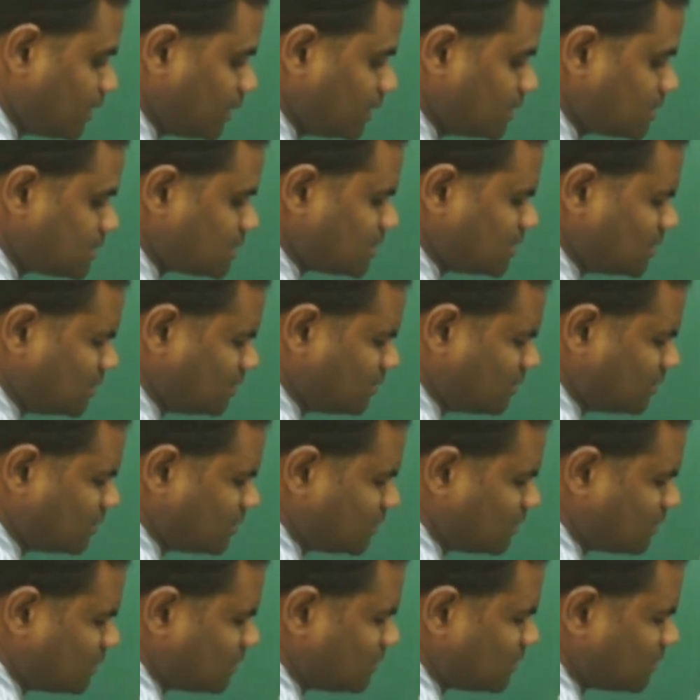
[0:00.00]
A C
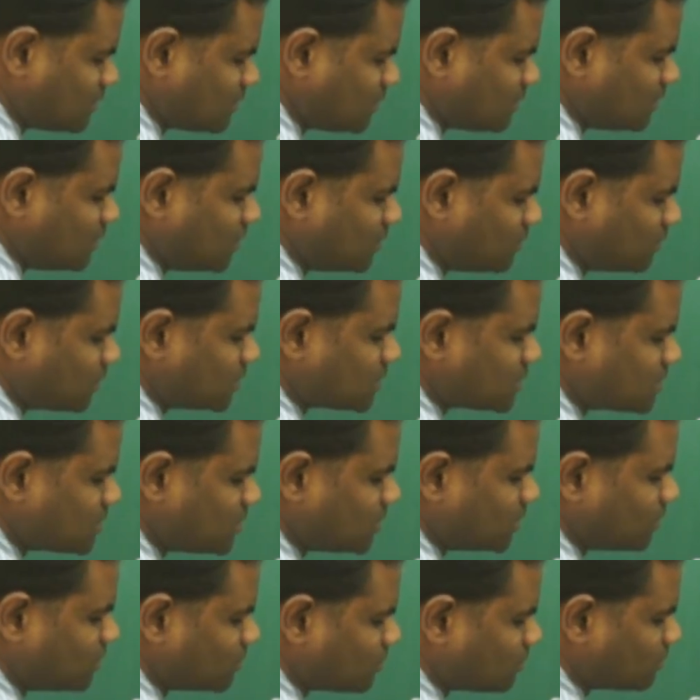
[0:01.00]
equals
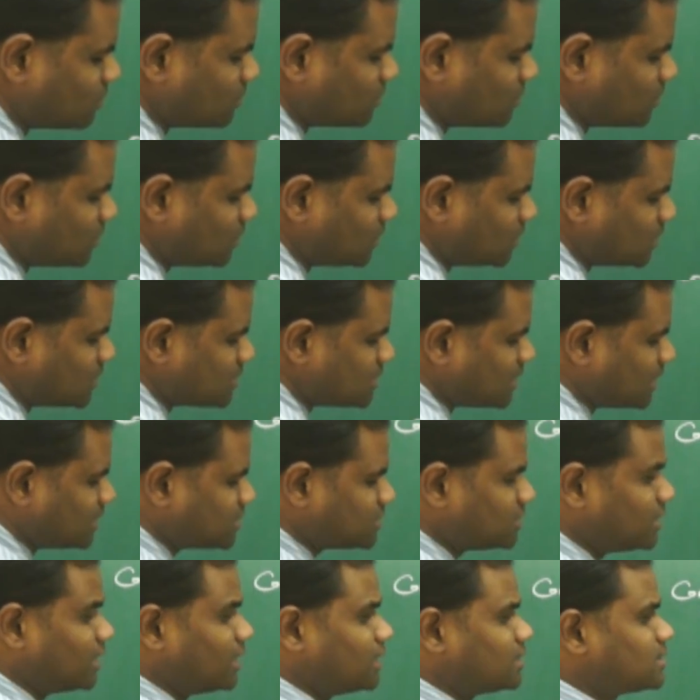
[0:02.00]
D Q such
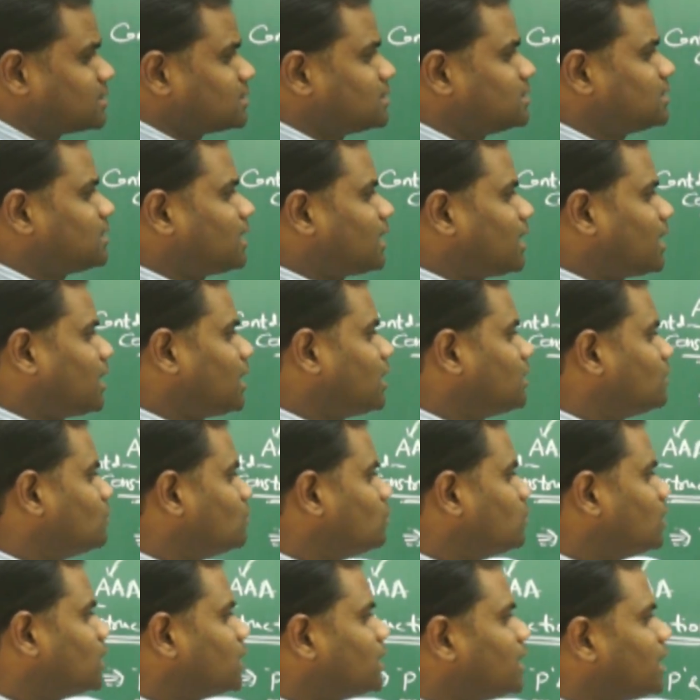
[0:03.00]
that I have
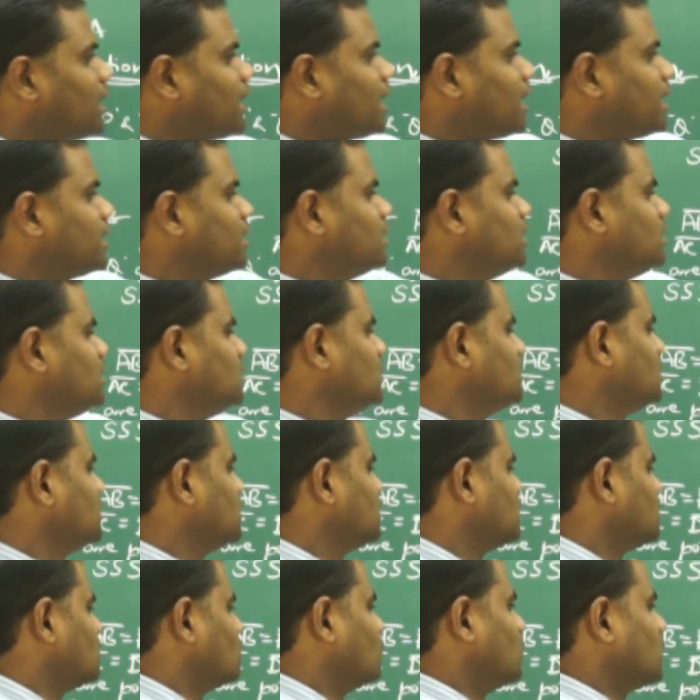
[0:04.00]
one angle,
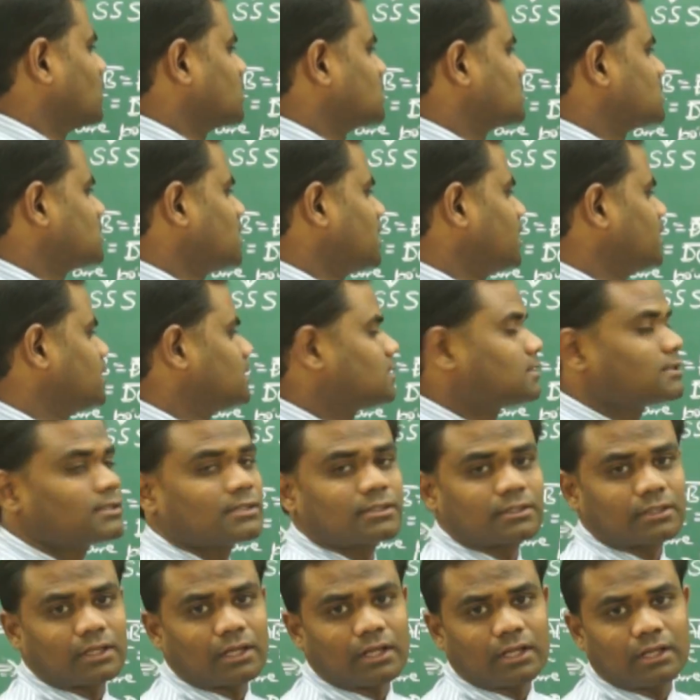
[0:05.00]
one side,
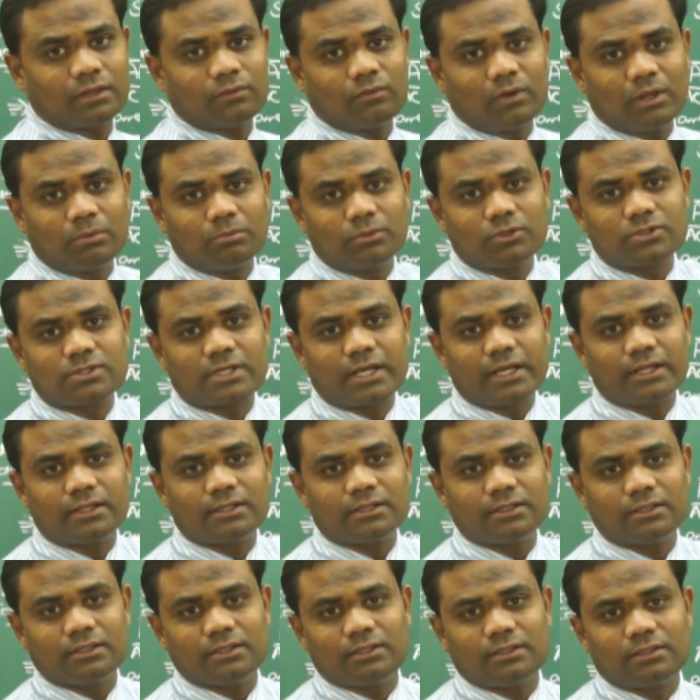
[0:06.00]
and one more side
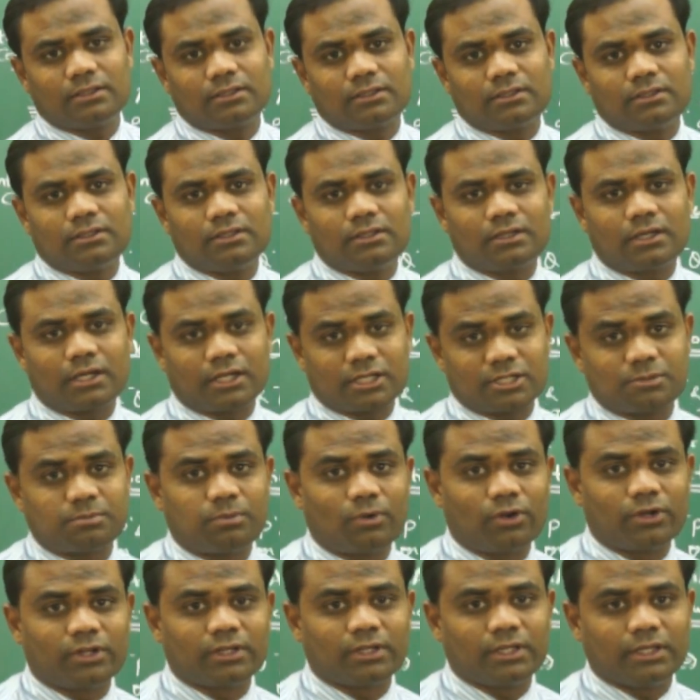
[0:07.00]

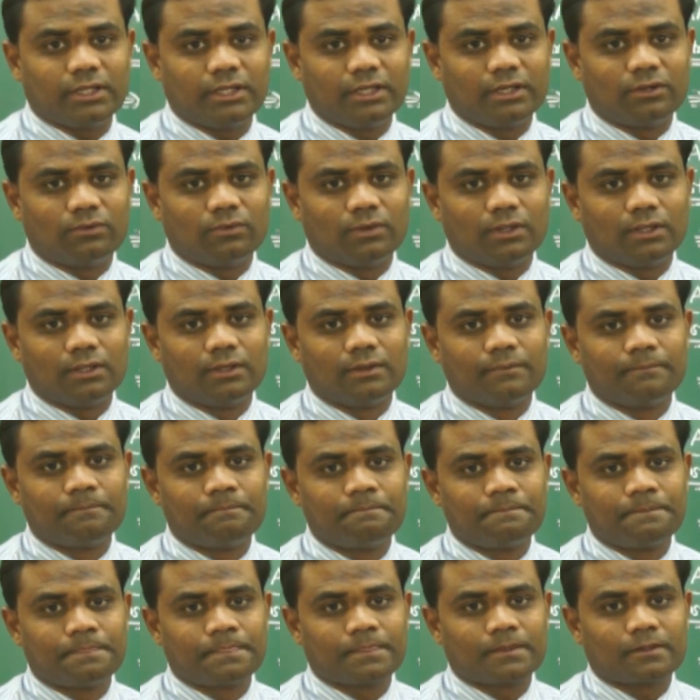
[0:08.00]
correspondingly equal,
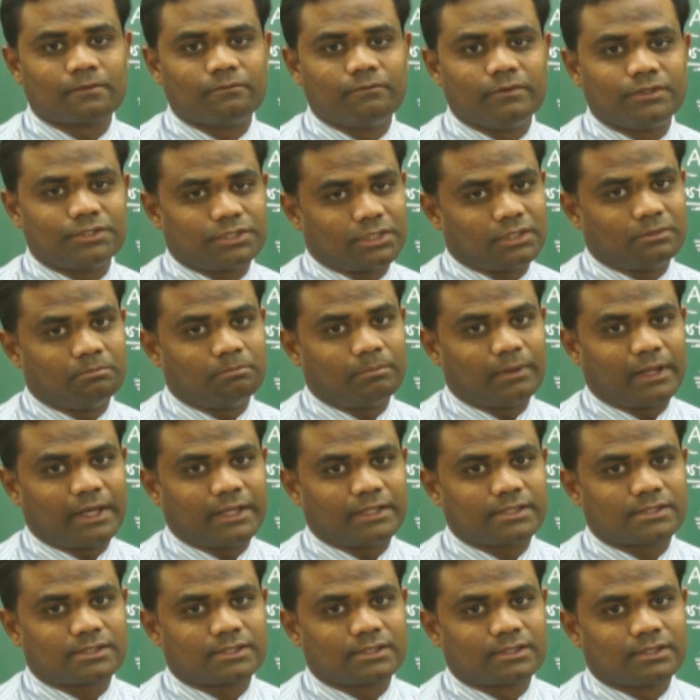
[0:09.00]
which
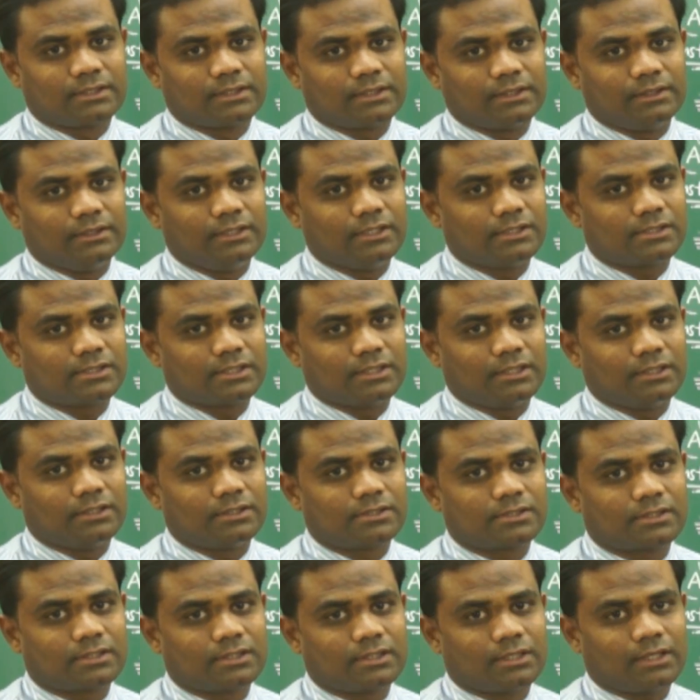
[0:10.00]
implies this
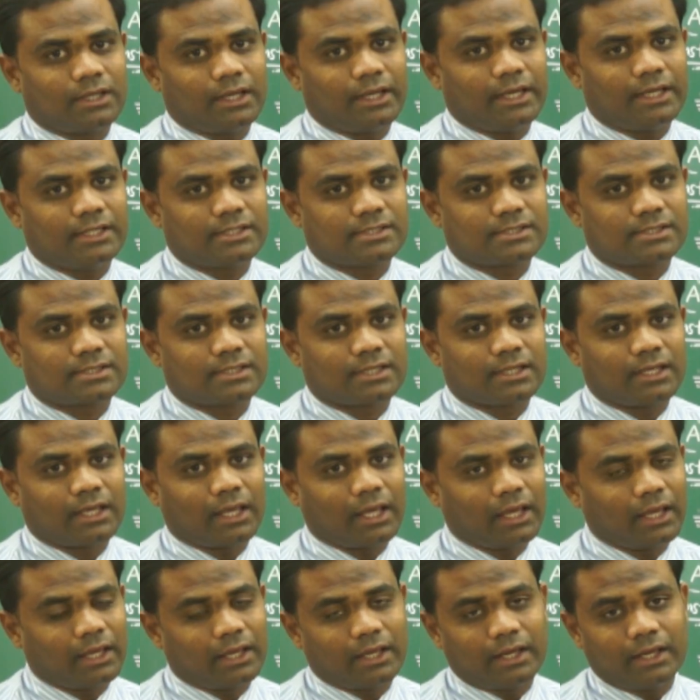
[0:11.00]
is S
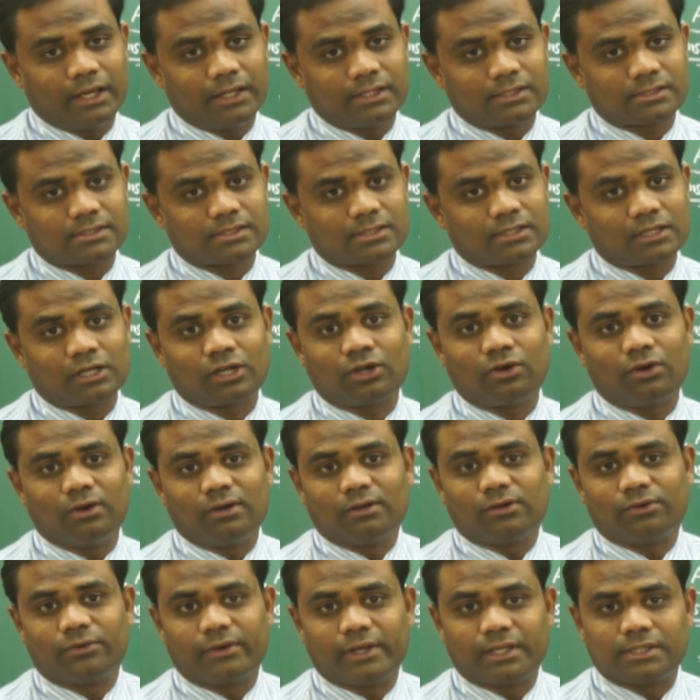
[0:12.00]
A S
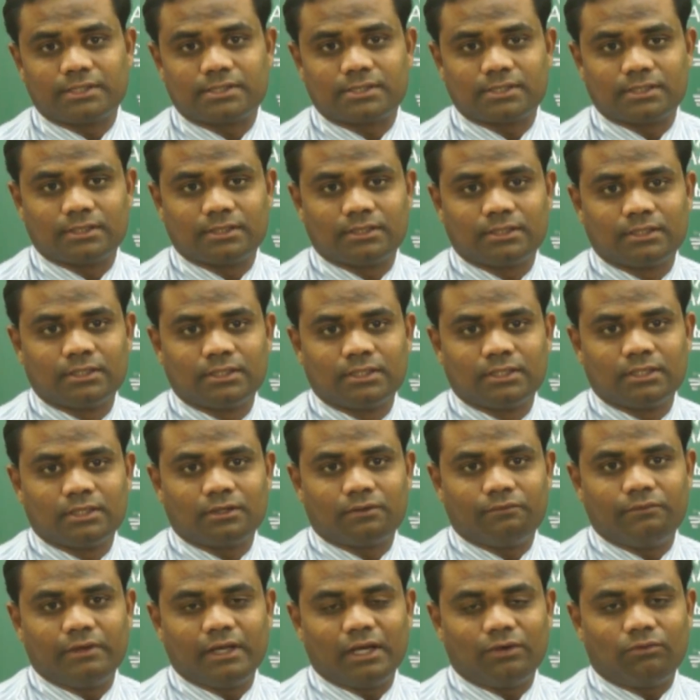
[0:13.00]
congruency.
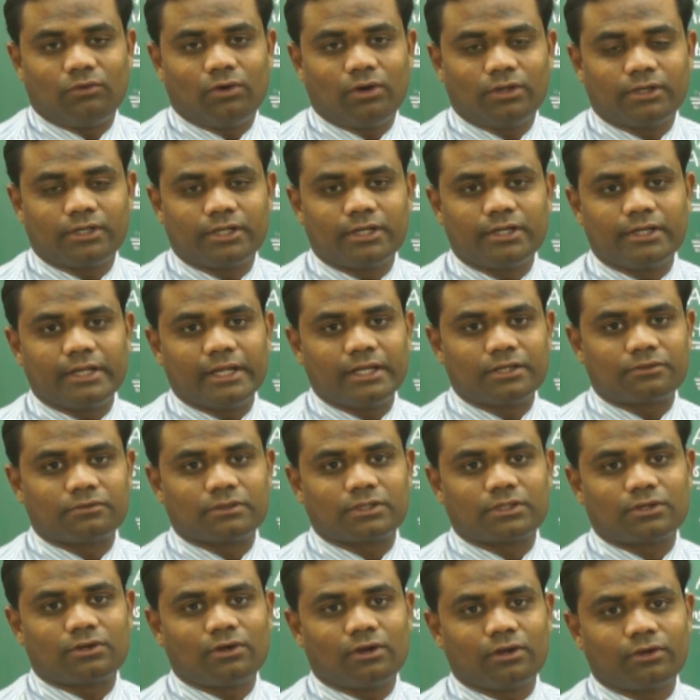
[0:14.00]
We have already dealt
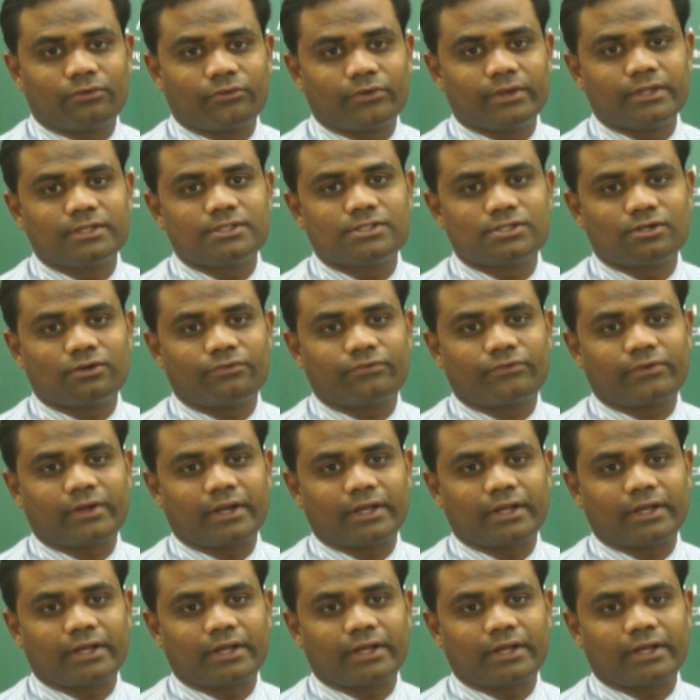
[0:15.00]
with congruency of